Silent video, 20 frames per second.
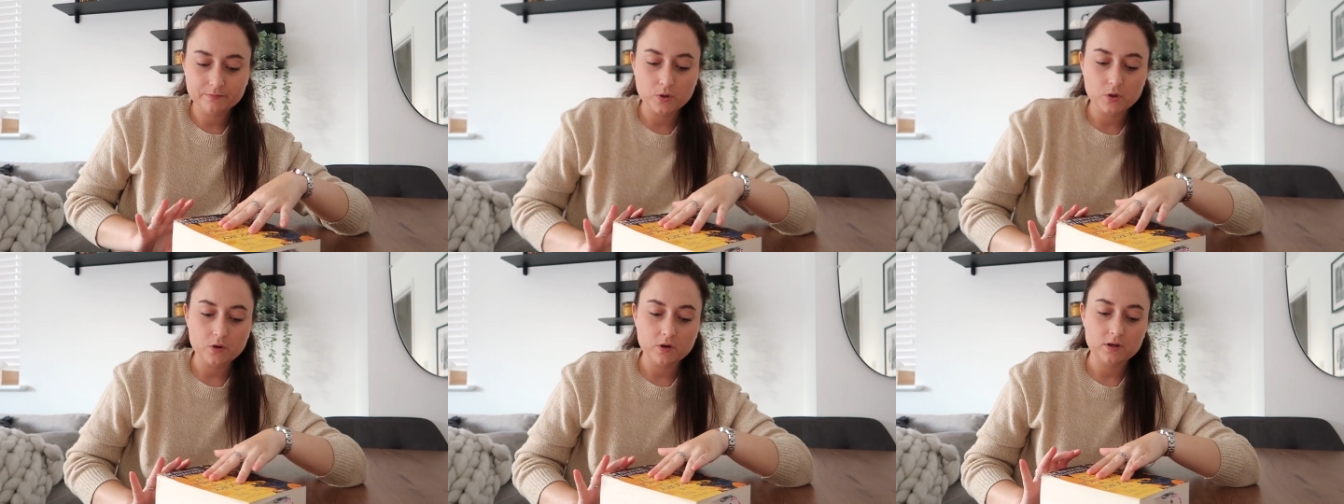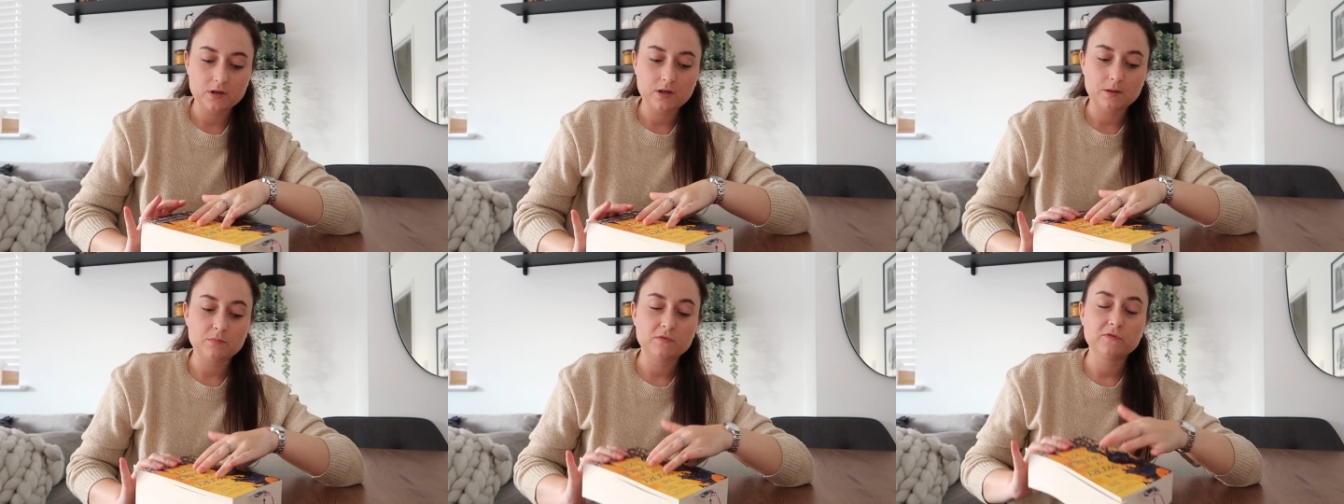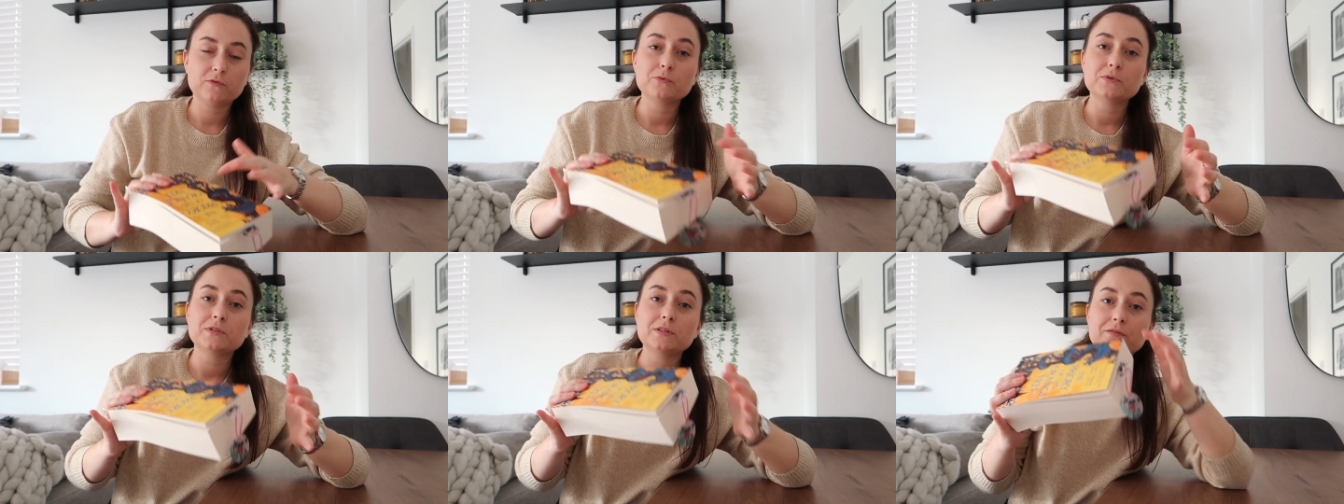Book number
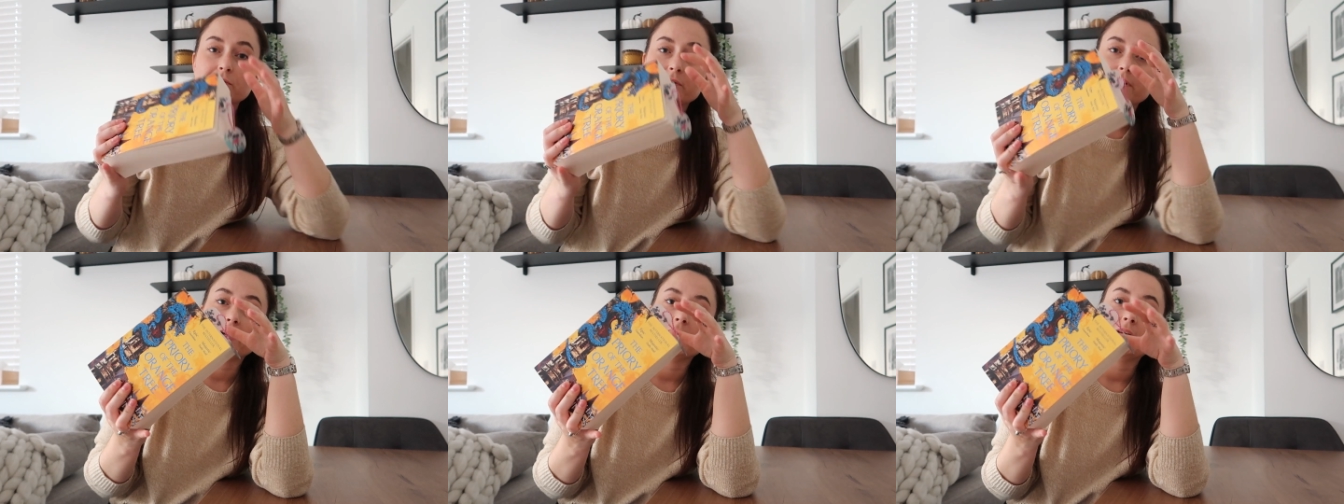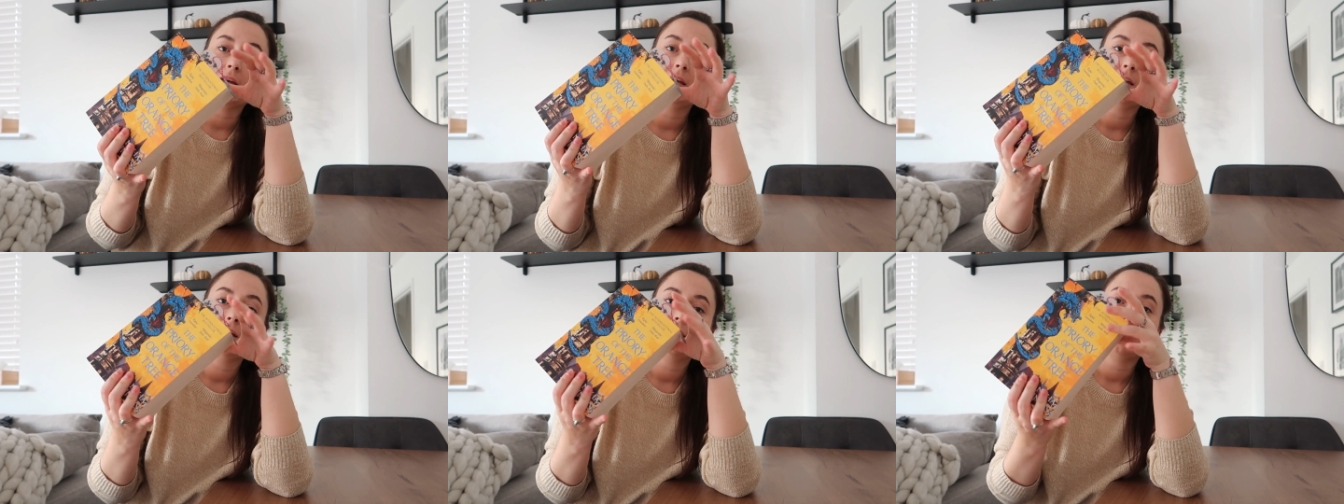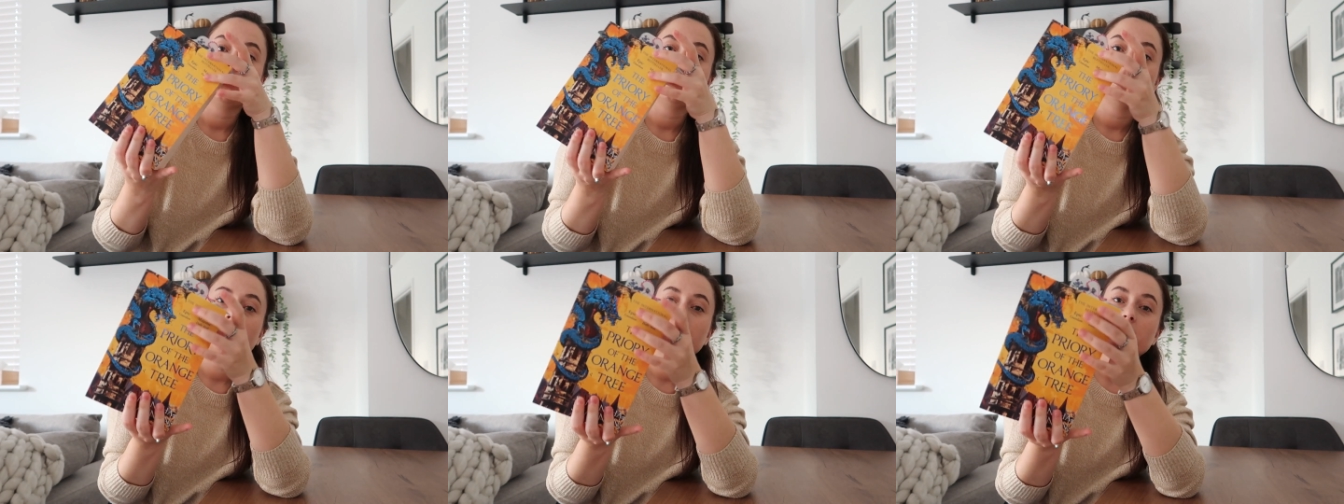forty-three,
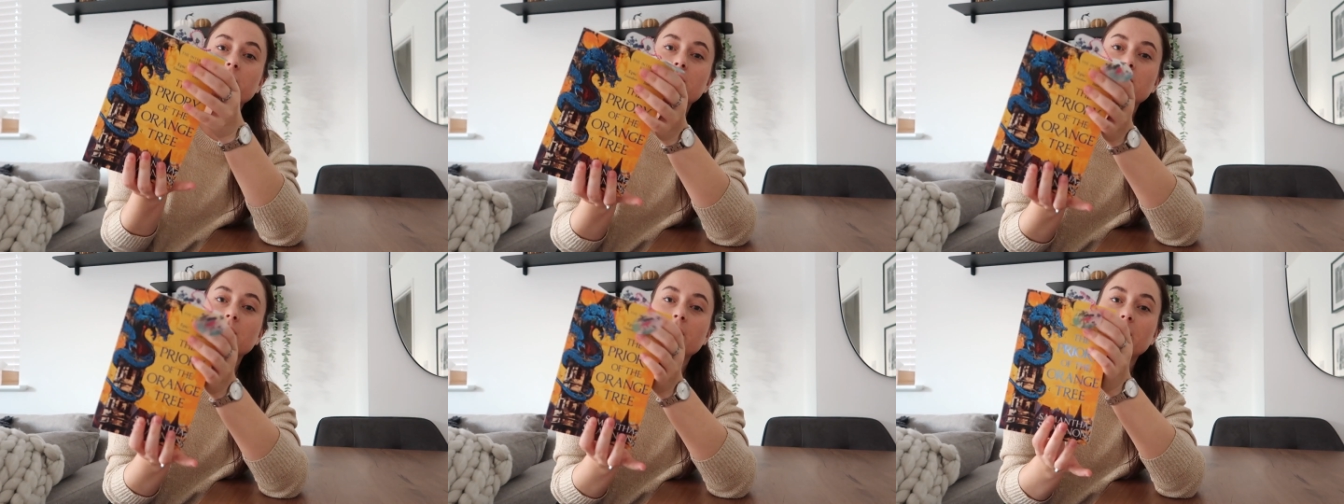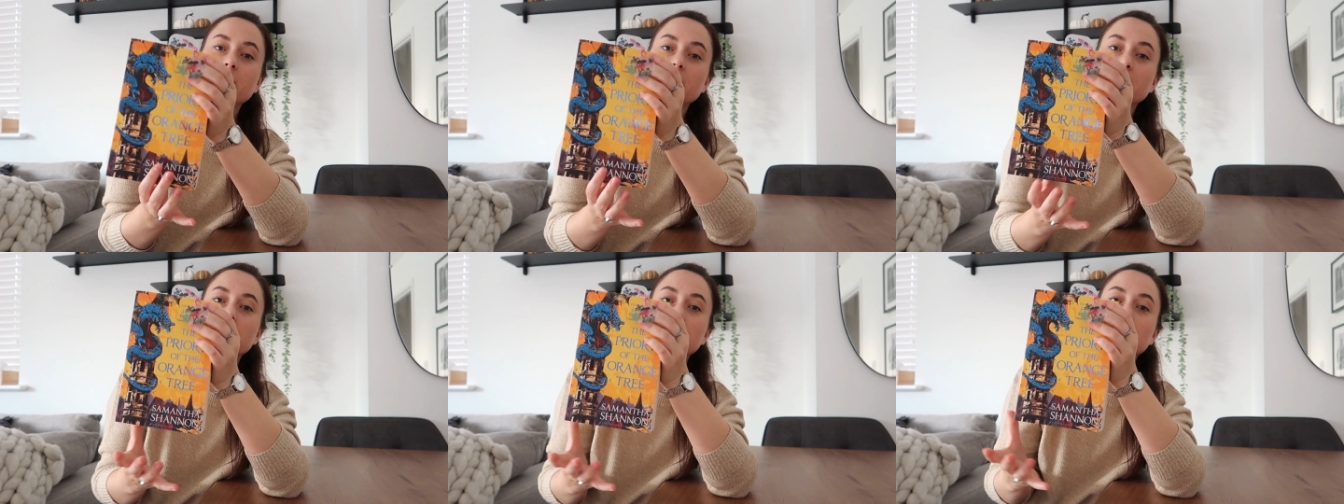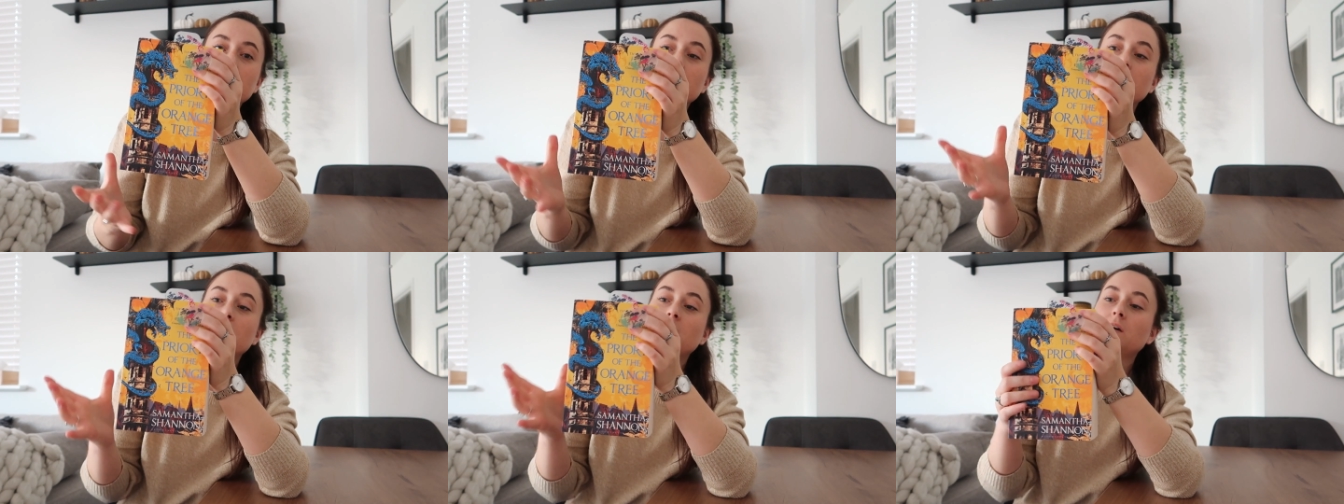I've
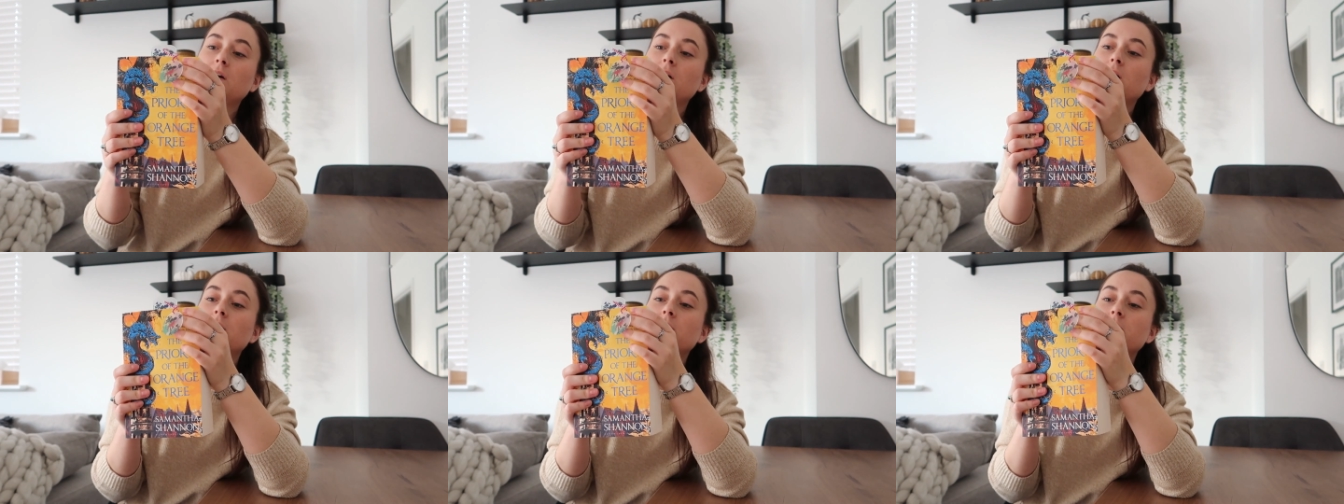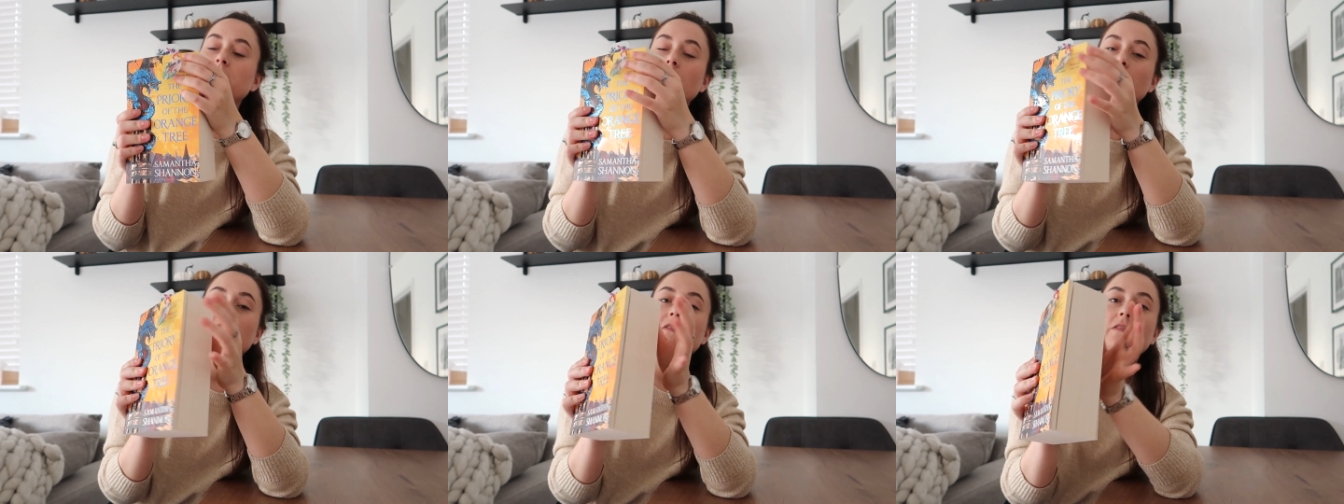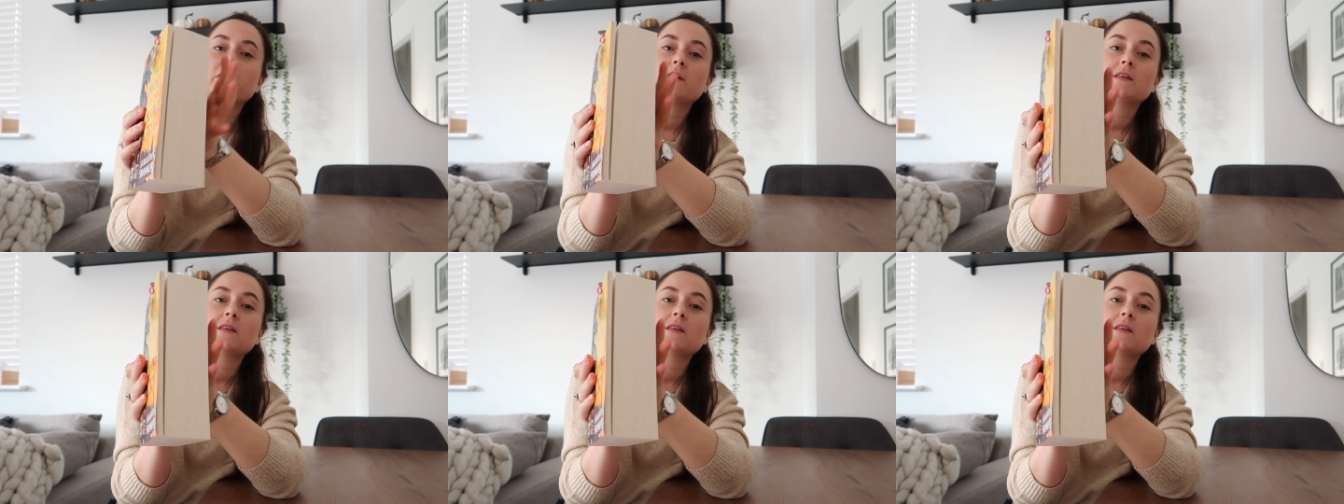decided to go for